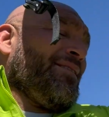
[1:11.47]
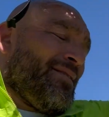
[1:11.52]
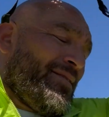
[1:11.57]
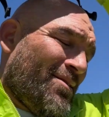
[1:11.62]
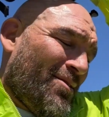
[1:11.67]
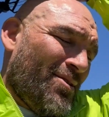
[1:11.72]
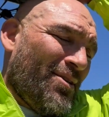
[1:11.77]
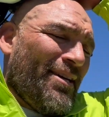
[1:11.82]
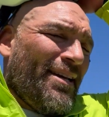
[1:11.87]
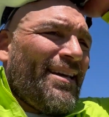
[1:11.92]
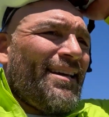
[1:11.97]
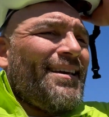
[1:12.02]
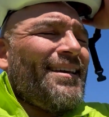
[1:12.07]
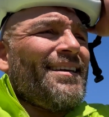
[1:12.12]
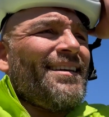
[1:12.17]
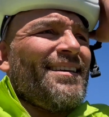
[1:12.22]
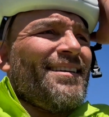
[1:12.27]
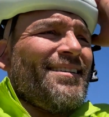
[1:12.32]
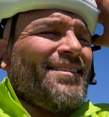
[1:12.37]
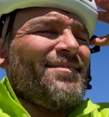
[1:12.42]
Oy.
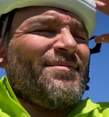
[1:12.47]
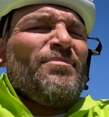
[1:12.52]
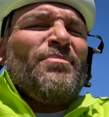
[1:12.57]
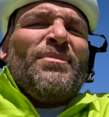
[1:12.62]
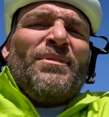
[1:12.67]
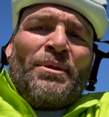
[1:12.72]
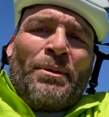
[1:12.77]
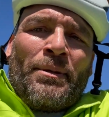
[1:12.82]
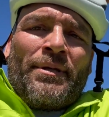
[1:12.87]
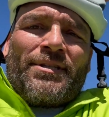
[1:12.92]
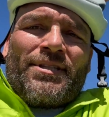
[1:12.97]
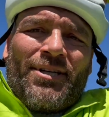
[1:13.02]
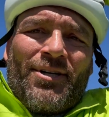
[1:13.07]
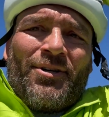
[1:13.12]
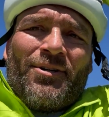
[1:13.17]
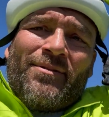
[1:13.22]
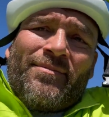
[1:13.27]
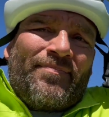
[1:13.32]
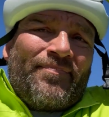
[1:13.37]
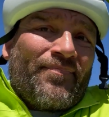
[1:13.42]

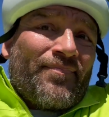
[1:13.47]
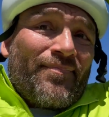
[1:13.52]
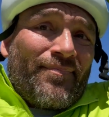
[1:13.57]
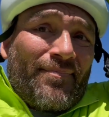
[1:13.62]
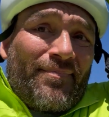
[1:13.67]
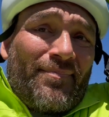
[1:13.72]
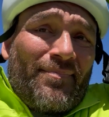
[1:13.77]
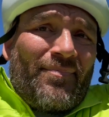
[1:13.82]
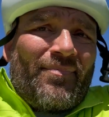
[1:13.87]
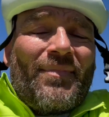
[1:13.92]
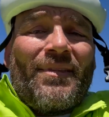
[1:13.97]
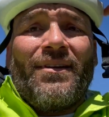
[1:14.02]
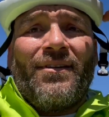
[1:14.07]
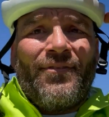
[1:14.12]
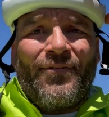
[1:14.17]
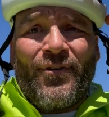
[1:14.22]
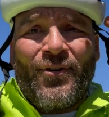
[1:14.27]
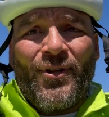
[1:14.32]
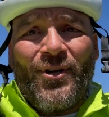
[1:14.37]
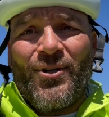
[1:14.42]
So,
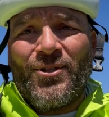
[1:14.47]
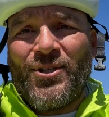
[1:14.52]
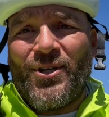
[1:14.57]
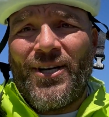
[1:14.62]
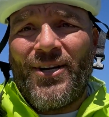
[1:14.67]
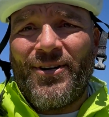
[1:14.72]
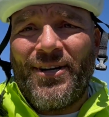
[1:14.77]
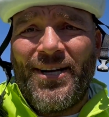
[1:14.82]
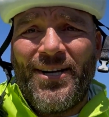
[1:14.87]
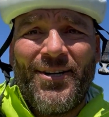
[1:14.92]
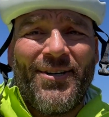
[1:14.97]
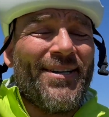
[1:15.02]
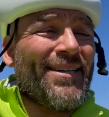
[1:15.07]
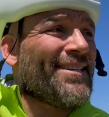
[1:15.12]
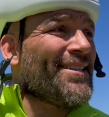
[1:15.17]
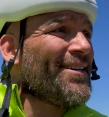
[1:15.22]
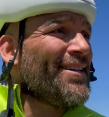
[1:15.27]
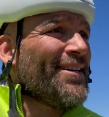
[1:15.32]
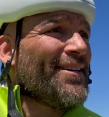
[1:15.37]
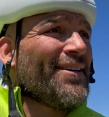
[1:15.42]
for those who don't know,
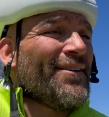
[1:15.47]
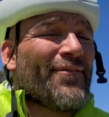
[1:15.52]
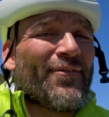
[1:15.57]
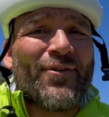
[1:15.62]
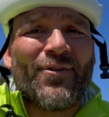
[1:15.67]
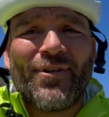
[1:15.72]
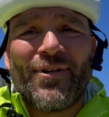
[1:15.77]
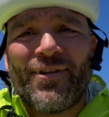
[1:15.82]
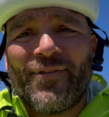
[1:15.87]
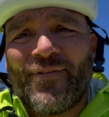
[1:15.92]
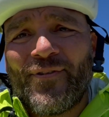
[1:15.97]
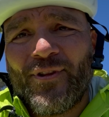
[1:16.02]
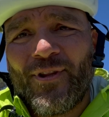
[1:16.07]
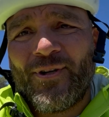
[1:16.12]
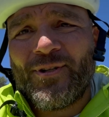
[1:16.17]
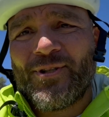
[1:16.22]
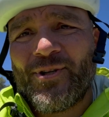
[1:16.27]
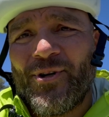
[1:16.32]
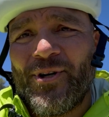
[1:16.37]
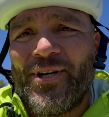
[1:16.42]
for
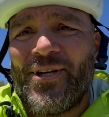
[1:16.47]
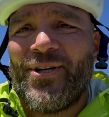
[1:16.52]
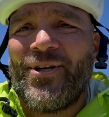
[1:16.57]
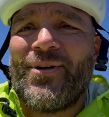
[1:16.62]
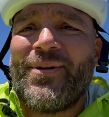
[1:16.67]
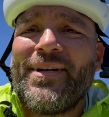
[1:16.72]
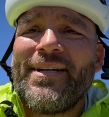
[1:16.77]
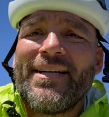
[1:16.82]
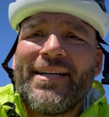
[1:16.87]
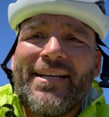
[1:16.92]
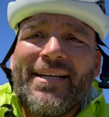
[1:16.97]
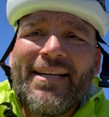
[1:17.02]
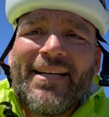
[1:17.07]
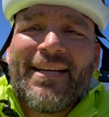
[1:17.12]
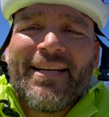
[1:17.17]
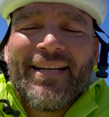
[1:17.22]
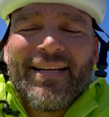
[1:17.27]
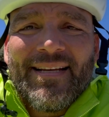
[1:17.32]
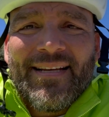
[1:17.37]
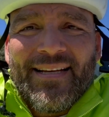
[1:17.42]
those who are new,
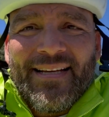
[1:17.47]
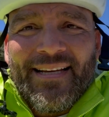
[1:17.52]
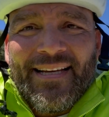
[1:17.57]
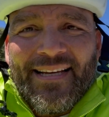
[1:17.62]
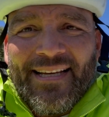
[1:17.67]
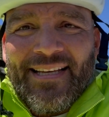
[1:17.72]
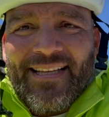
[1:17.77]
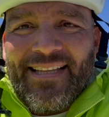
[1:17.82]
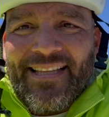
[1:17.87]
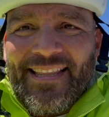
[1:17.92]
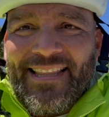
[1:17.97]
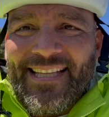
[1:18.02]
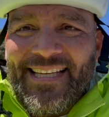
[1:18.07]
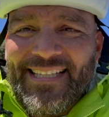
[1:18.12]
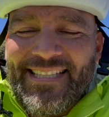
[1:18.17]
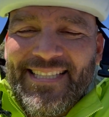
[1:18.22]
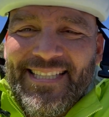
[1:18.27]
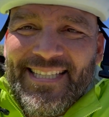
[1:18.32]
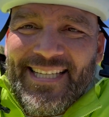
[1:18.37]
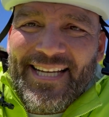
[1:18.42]

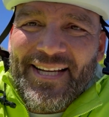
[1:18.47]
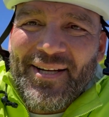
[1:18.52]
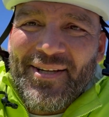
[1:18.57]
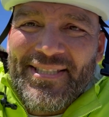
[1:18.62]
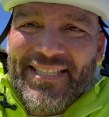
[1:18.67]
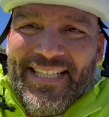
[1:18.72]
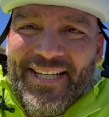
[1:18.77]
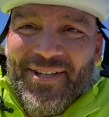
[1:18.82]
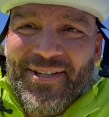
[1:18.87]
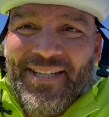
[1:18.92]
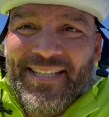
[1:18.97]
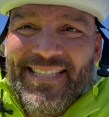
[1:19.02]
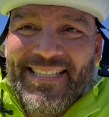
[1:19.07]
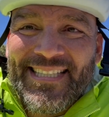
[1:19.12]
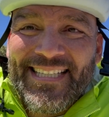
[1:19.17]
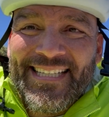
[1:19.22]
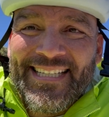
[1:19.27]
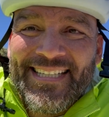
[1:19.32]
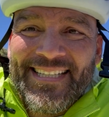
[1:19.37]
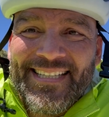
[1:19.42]
this series
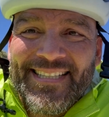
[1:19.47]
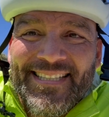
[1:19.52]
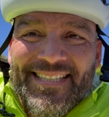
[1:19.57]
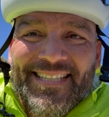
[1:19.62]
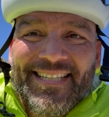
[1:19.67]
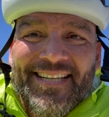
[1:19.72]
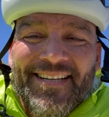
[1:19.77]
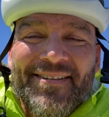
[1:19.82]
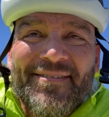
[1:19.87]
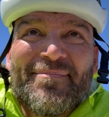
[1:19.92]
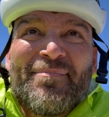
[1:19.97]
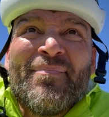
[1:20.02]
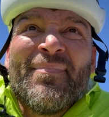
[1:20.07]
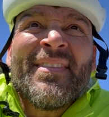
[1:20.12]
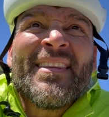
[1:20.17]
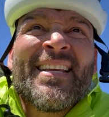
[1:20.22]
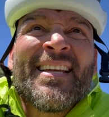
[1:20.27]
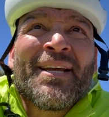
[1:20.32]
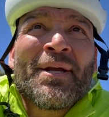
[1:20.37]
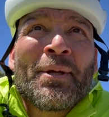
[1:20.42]
is
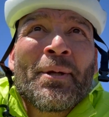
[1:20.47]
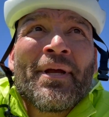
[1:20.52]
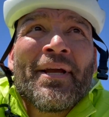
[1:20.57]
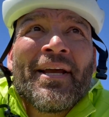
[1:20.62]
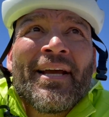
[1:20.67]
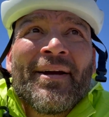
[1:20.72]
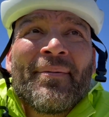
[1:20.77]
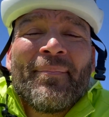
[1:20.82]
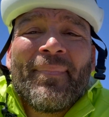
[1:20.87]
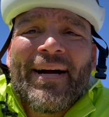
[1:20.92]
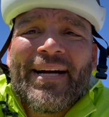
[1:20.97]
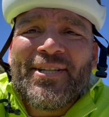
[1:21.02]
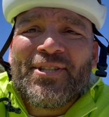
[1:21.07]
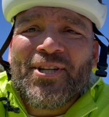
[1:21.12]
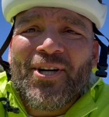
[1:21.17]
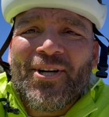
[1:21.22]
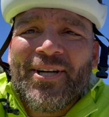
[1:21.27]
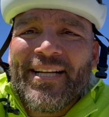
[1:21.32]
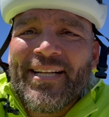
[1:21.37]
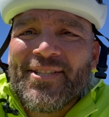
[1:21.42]
my
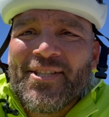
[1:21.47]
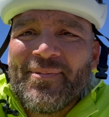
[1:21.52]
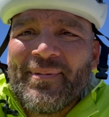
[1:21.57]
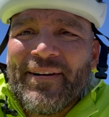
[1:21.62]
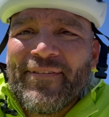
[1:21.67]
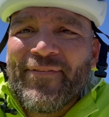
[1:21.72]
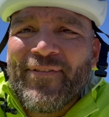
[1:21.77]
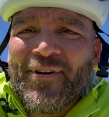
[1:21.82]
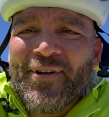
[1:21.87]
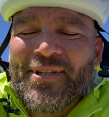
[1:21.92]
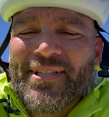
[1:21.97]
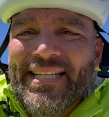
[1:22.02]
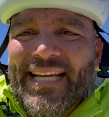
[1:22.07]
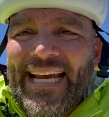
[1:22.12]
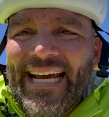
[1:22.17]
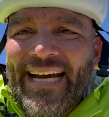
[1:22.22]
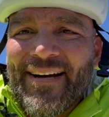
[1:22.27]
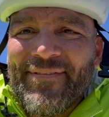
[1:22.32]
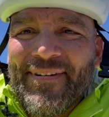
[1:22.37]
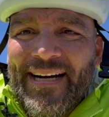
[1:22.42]
journey to my first
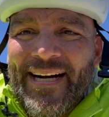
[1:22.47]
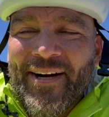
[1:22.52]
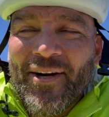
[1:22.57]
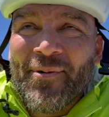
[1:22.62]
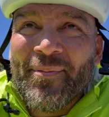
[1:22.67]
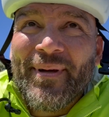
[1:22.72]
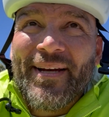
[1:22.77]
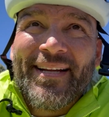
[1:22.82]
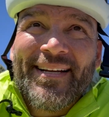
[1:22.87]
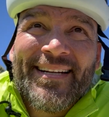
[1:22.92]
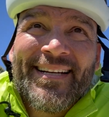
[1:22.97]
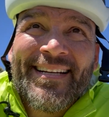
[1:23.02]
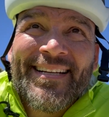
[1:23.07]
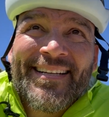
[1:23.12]
half Ironman.